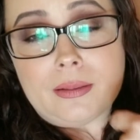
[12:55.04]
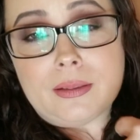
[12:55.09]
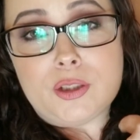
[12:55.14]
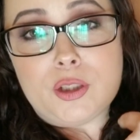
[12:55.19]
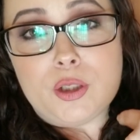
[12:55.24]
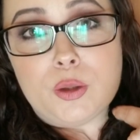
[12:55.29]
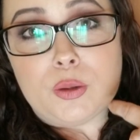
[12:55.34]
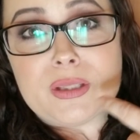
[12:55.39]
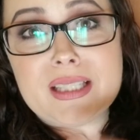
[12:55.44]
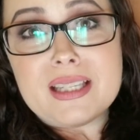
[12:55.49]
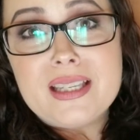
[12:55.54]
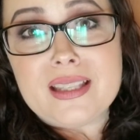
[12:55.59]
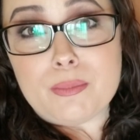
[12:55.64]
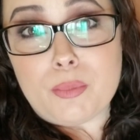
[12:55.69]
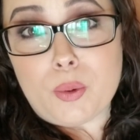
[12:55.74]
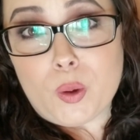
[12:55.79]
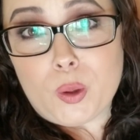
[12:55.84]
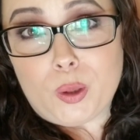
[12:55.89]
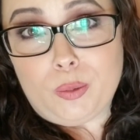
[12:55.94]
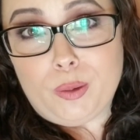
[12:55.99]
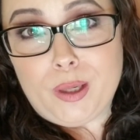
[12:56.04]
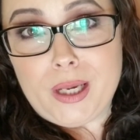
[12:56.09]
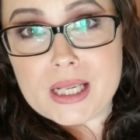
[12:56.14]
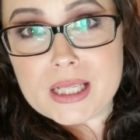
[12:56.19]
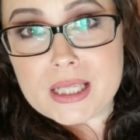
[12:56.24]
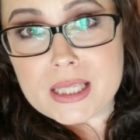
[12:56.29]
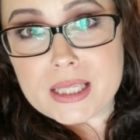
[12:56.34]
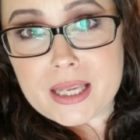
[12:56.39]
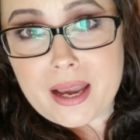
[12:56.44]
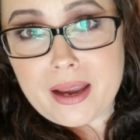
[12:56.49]
You'll see the Puerto
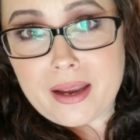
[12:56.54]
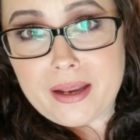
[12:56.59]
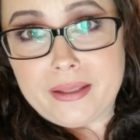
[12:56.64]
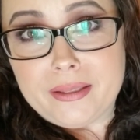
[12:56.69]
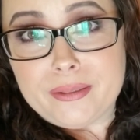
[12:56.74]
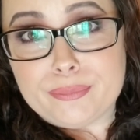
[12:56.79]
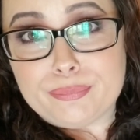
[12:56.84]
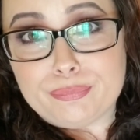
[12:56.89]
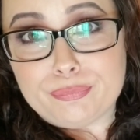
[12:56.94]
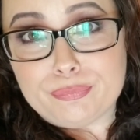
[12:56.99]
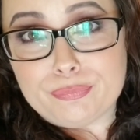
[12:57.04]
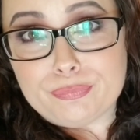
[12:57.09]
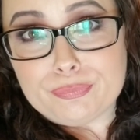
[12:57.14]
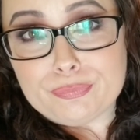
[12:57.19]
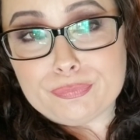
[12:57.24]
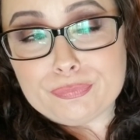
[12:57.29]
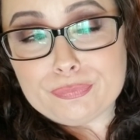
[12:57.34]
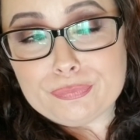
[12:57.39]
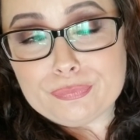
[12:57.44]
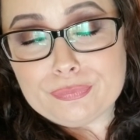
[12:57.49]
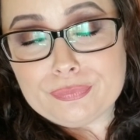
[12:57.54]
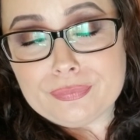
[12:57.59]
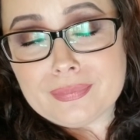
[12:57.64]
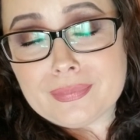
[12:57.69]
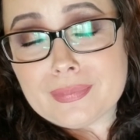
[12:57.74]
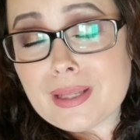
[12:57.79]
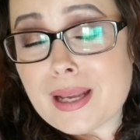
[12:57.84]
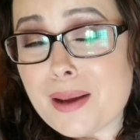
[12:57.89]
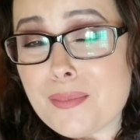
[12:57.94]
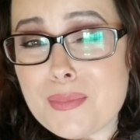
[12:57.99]
Rican side.
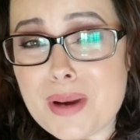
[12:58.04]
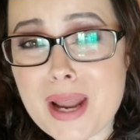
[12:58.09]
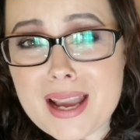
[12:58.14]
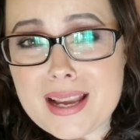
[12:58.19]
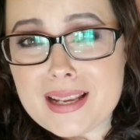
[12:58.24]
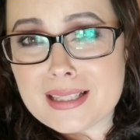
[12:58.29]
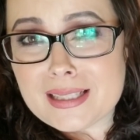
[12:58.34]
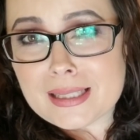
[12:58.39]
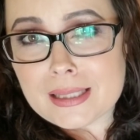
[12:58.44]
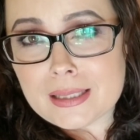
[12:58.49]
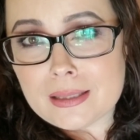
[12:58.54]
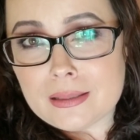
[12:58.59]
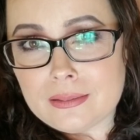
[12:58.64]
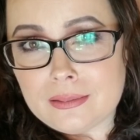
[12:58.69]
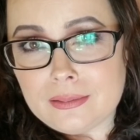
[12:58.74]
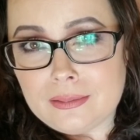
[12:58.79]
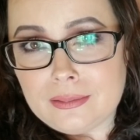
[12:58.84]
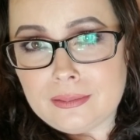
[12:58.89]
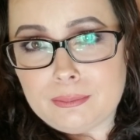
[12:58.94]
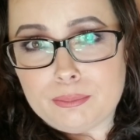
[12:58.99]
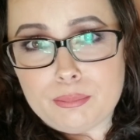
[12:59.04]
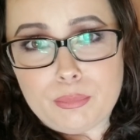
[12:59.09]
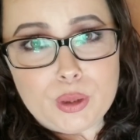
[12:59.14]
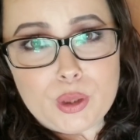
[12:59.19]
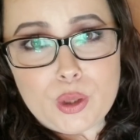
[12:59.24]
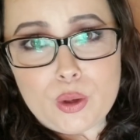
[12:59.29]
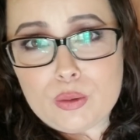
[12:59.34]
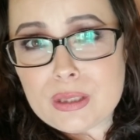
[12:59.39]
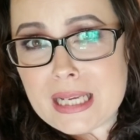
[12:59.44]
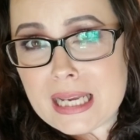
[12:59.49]
I'm nice, but
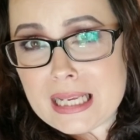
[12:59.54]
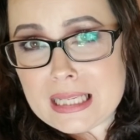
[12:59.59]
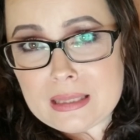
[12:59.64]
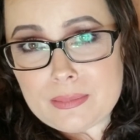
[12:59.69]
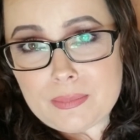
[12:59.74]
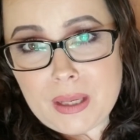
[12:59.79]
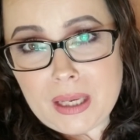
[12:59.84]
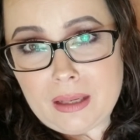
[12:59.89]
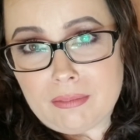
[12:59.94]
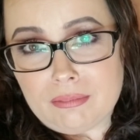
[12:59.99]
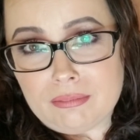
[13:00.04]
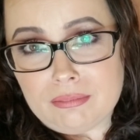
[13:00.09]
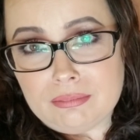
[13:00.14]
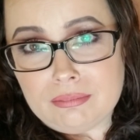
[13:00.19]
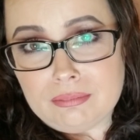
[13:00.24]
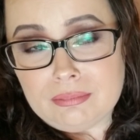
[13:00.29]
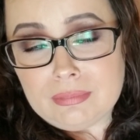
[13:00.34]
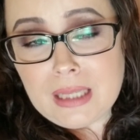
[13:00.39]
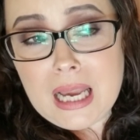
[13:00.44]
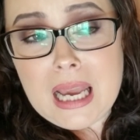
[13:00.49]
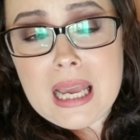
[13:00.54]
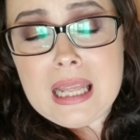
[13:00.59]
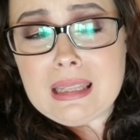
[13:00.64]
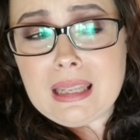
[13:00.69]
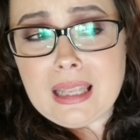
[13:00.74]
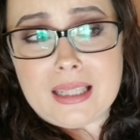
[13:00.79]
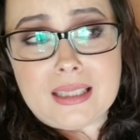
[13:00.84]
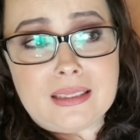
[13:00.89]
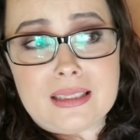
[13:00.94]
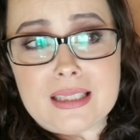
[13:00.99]
don't test me.
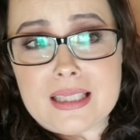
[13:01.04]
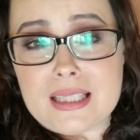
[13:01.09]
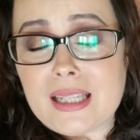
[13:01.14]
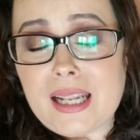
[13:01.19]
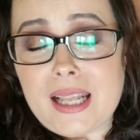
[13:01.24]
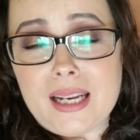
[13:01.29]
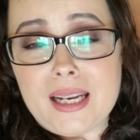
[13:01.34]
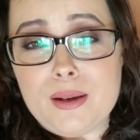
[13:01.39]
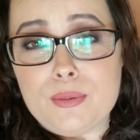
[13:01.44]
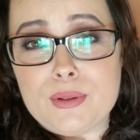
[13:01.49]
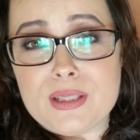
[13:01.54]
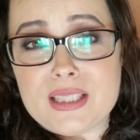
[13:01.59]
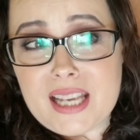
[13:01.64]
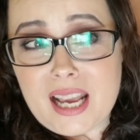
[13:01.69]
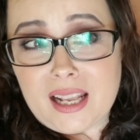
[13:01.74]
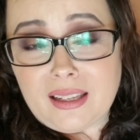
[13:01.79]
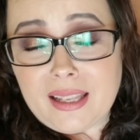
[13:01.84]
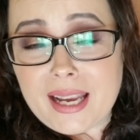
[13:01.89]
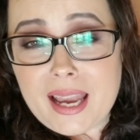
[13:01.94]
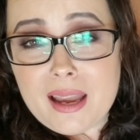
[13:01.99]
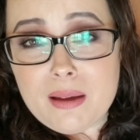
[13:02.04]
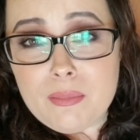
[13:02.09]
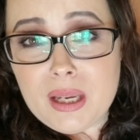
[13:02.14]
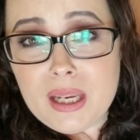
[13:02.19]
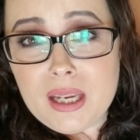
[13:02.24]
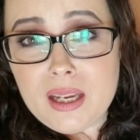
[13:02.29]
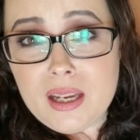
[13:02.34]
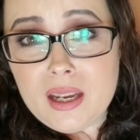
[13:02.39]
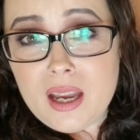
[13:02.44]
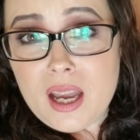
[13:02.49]
Like, this lady was yelling at
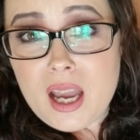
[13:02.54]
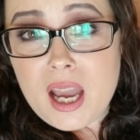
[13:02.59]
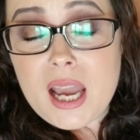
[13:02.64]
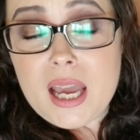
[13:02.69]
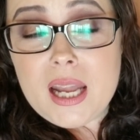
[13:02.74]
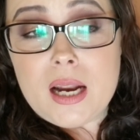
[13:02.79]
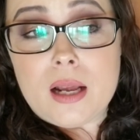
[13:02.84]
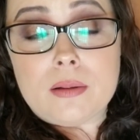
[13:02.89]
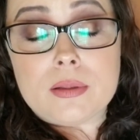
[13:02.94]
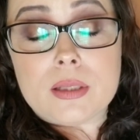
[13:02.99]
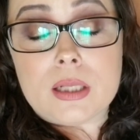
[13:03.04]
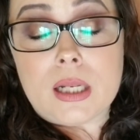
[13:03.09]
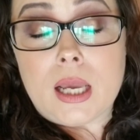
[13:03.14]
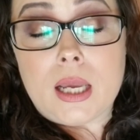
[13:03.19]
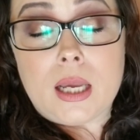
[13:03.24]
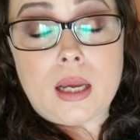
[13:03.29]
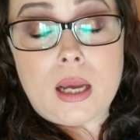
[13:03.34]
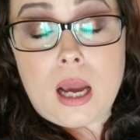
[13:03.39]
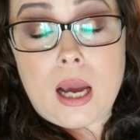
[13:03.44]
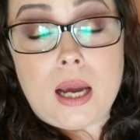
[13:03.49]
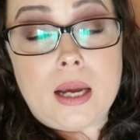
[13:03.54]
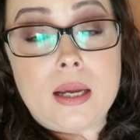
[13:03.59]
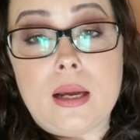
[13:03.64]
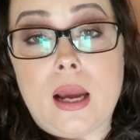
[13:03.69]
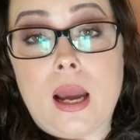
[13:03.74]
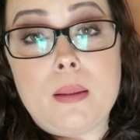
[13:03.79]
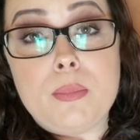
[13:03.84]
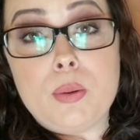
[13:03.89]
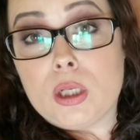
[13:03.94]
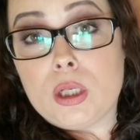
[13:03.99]
me, and I was like,
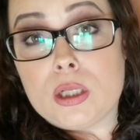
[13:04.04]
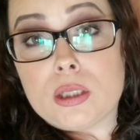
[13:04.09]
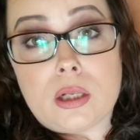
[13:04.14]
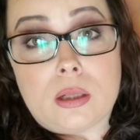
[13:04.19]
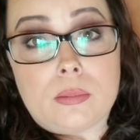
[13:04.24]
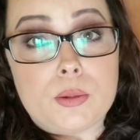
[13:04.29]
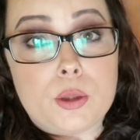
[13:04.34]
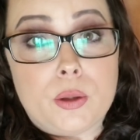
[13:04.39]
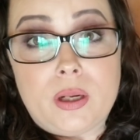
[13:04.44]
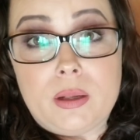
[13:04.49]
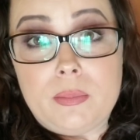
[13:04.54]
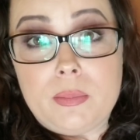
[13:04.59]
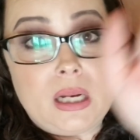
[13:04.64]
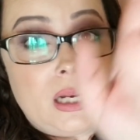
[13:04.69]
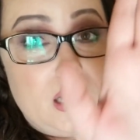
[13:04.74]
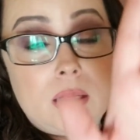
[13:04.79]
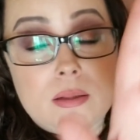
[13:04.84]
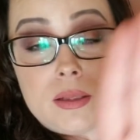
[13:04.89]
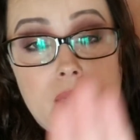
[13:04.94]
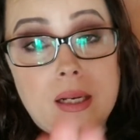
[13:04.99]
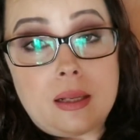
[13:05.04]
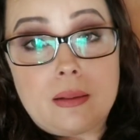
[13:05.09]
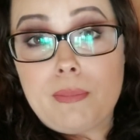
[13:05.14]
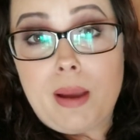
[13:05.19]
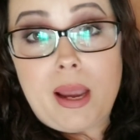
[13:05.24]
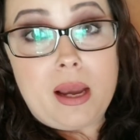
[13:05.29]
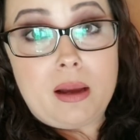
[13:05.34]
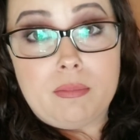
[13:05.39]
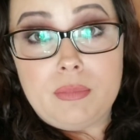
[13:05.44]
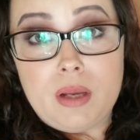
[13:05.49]
I stop to it immediately. I was like,
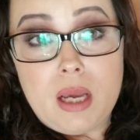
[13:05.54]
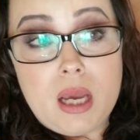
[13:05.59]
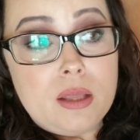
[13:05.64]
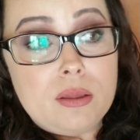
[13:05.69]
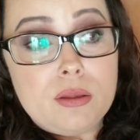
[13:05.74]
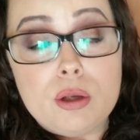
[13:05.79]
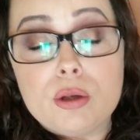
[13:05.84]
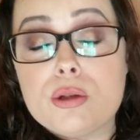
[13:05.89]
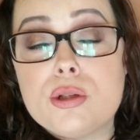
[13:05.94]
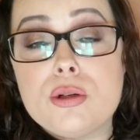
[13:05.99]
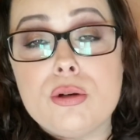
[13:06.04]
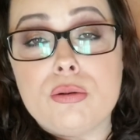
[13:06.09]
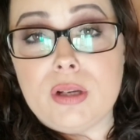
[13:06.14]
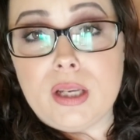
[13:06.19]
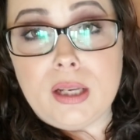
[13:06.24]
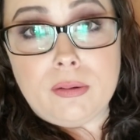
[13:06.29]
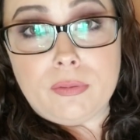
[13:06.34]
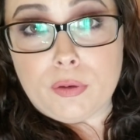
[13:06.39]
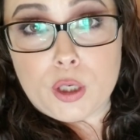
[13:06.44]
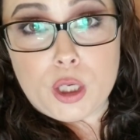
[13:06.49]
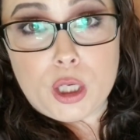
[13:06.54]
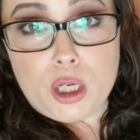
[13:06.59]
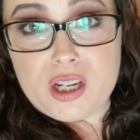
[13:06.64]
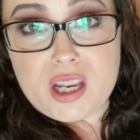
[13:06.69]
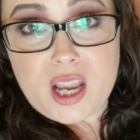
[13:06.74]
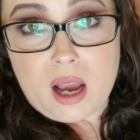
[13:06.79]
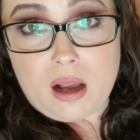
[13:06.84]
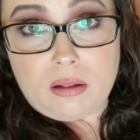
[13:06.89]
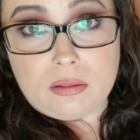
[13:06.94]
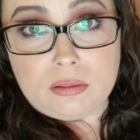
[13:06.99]
ma'am, there's no need for you to
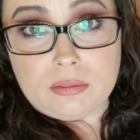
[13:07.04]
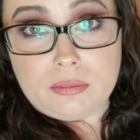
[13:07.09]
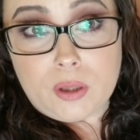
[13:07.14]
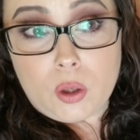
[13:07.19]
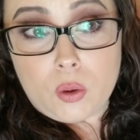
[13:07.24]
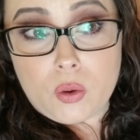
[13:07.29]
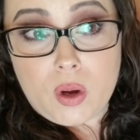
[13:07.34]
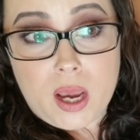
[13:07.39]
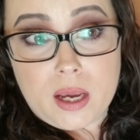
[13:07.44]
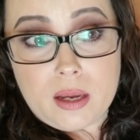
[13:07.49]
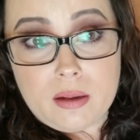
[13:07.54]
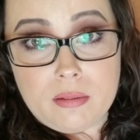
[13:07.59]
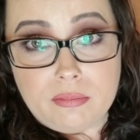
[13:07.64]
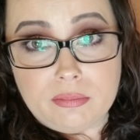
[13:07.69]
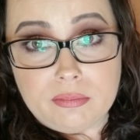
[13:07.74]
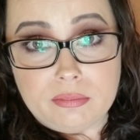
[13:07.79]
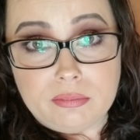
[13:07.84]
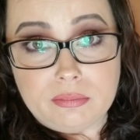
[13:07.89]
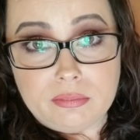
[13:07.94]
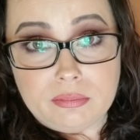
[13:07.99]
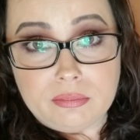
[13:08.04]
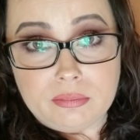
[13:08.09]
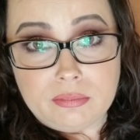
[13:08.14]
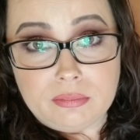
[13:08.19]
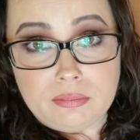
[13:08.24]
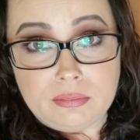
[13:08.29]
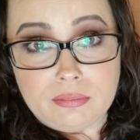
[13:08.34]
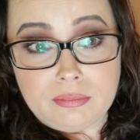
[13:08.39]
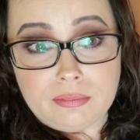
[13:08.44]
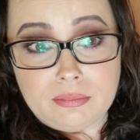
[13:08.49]
yell, okay?
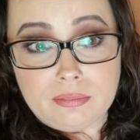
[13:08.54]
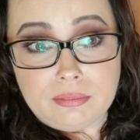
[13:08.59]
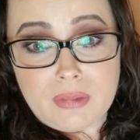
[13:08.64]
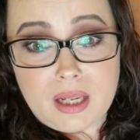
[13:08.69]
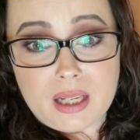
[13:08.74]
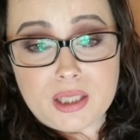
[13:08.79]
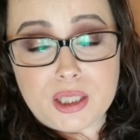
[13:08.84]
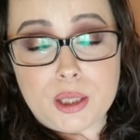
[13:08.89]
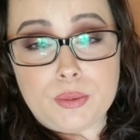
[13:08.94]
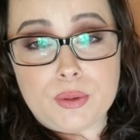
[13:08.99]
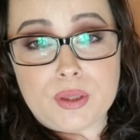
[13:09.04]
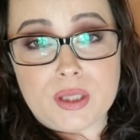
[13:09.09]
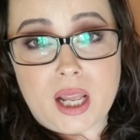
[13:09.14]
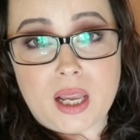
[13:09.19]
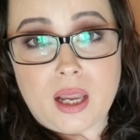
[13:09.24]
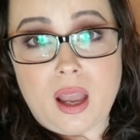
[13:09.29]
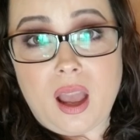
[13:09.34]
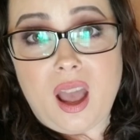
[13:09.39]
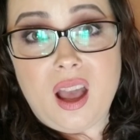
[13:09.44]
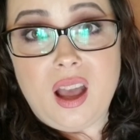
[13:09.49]
And she was like,